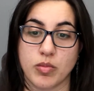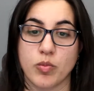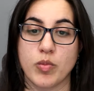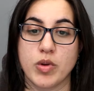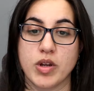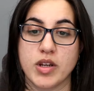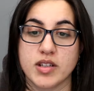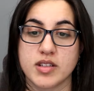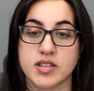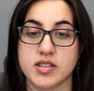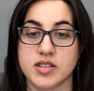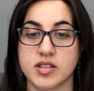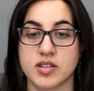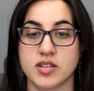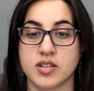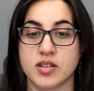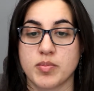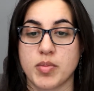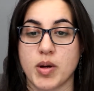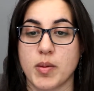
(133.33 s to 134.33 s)
because
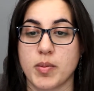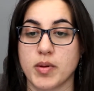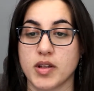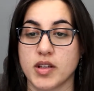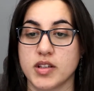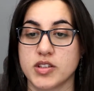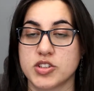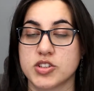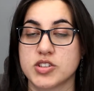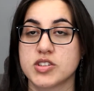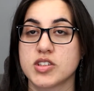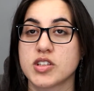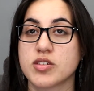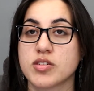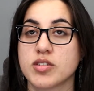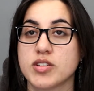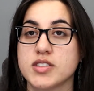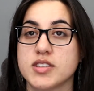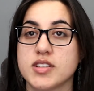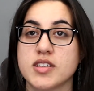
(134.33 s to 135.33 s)
the population is
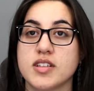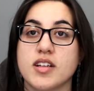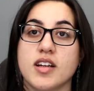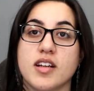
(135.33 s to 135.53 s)
decreasing